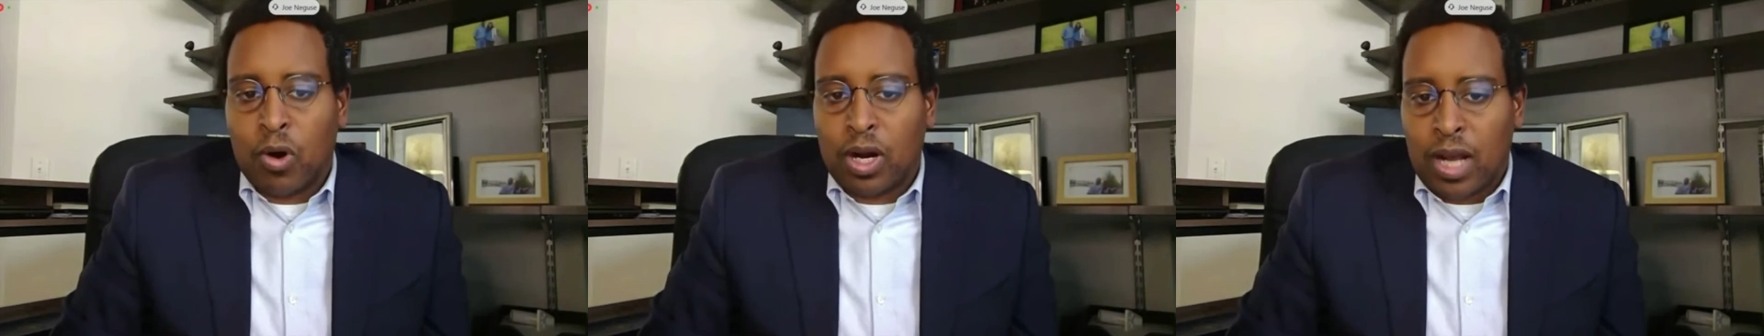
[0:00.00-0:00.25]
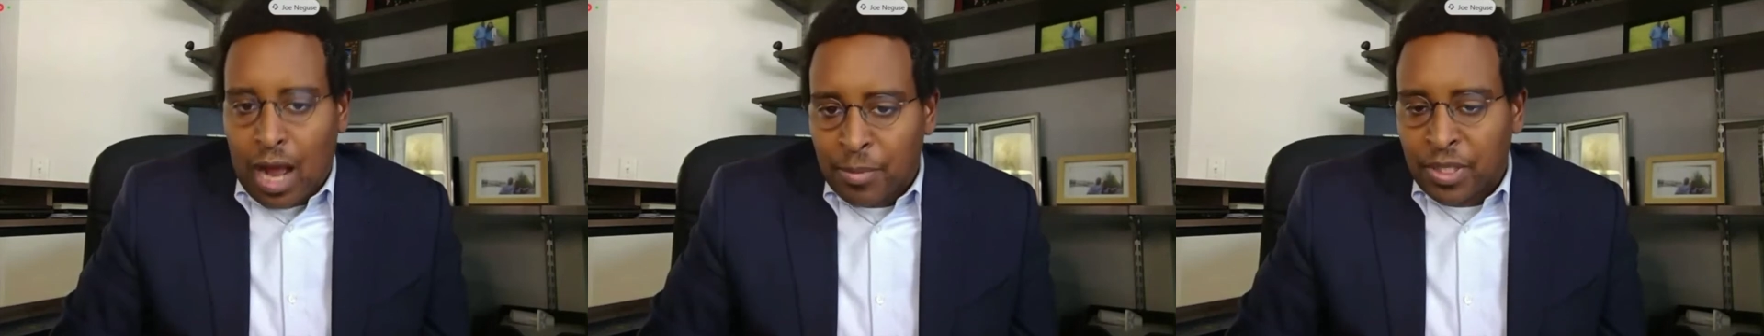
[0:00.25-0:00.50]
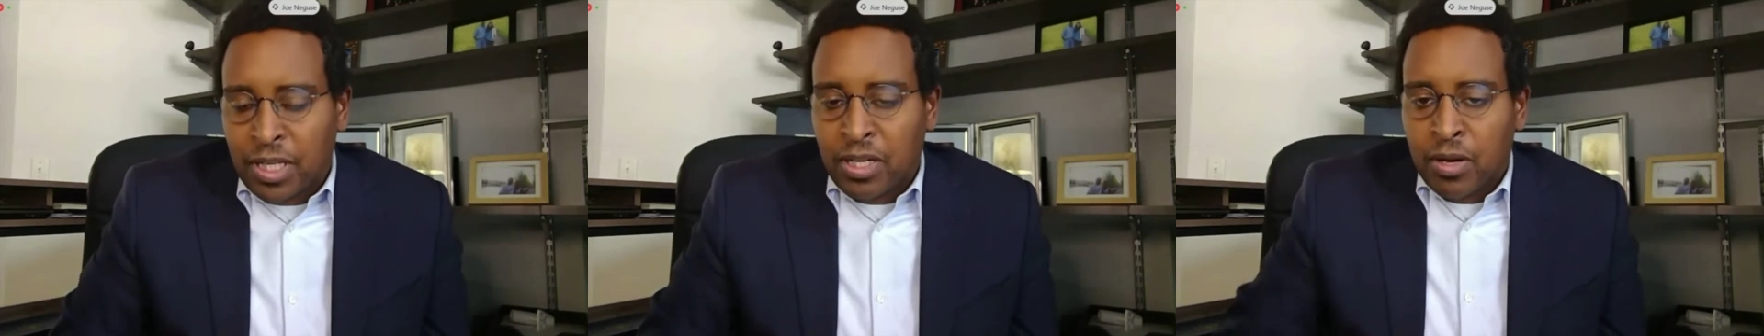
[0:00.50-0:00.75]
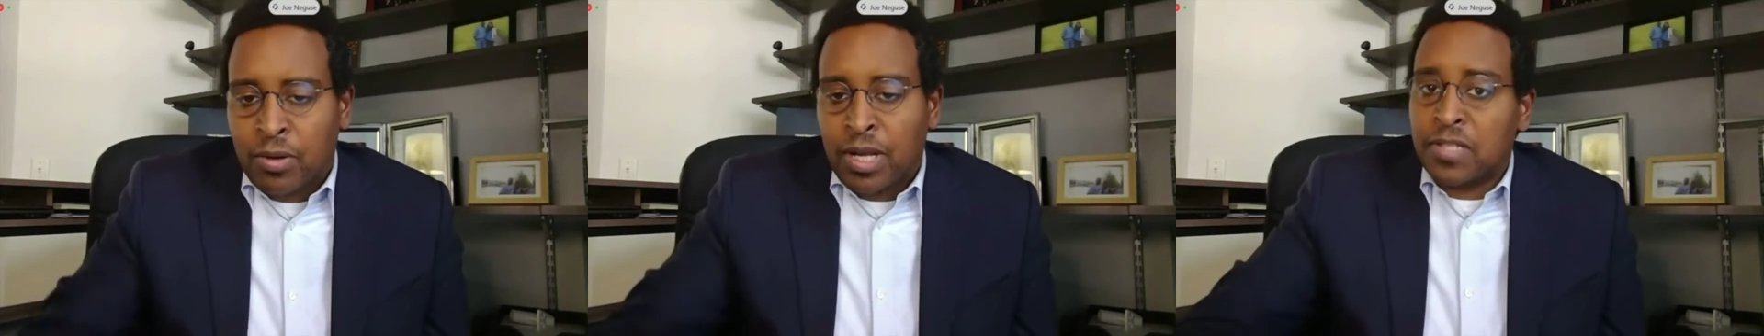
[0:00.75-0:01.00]
more
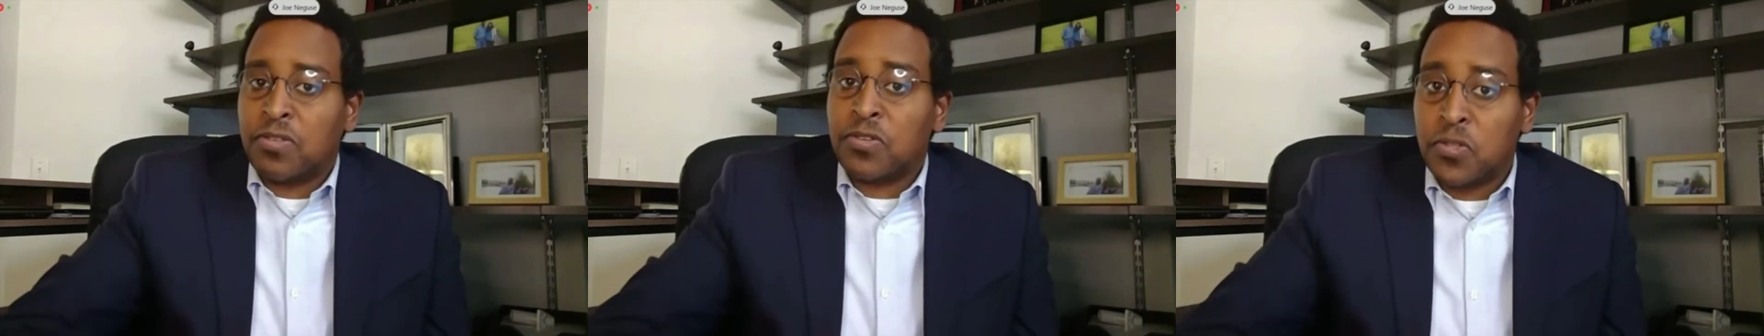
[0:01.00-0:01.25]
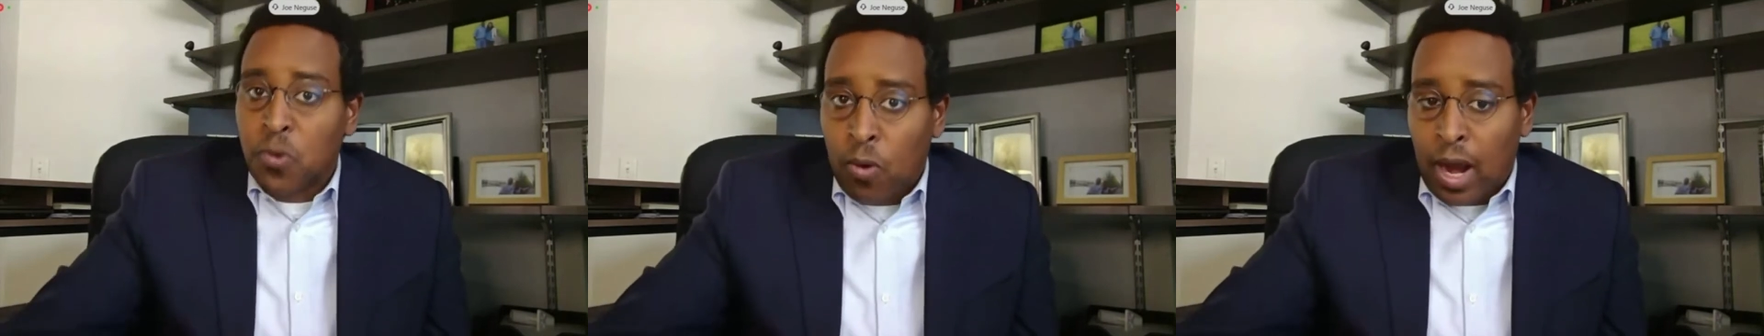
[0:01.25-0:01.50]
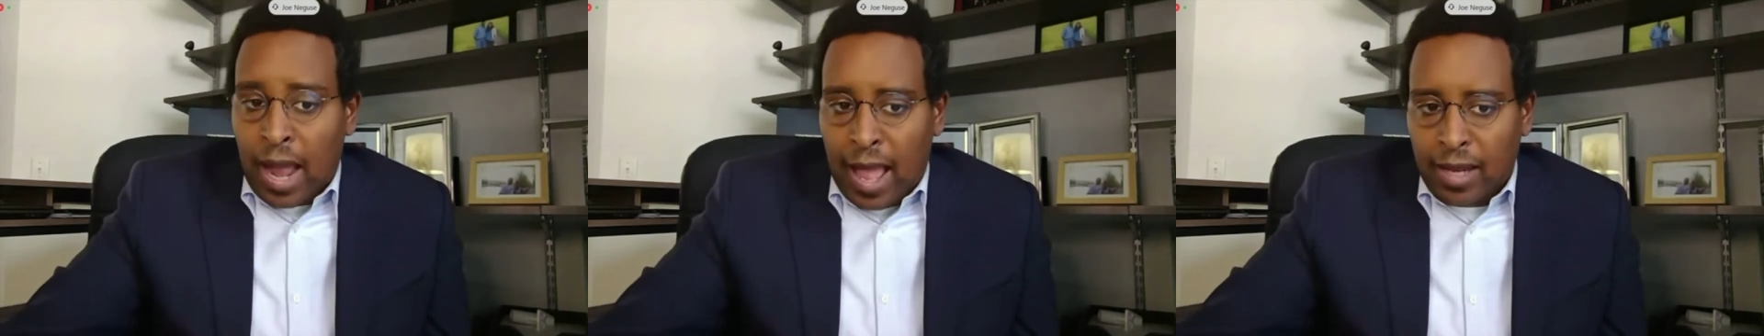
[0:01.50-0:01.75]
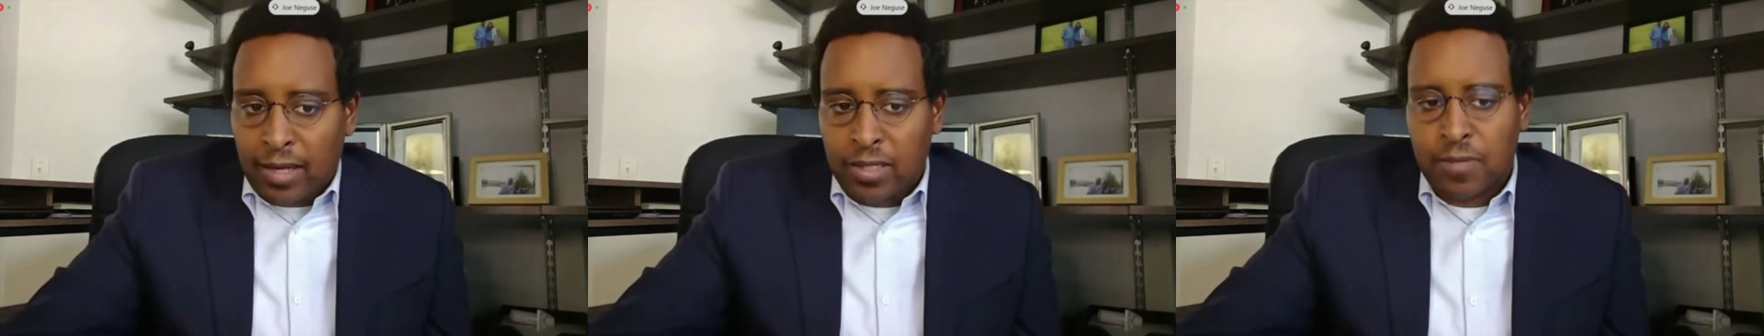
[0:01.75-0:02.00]
commonly known as the SOAR
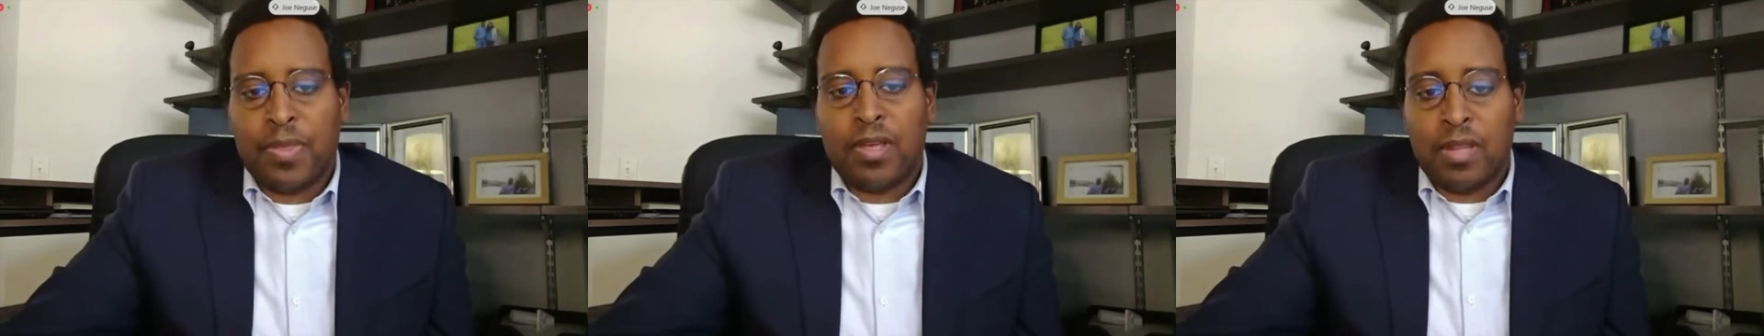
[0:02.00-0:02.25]
Act.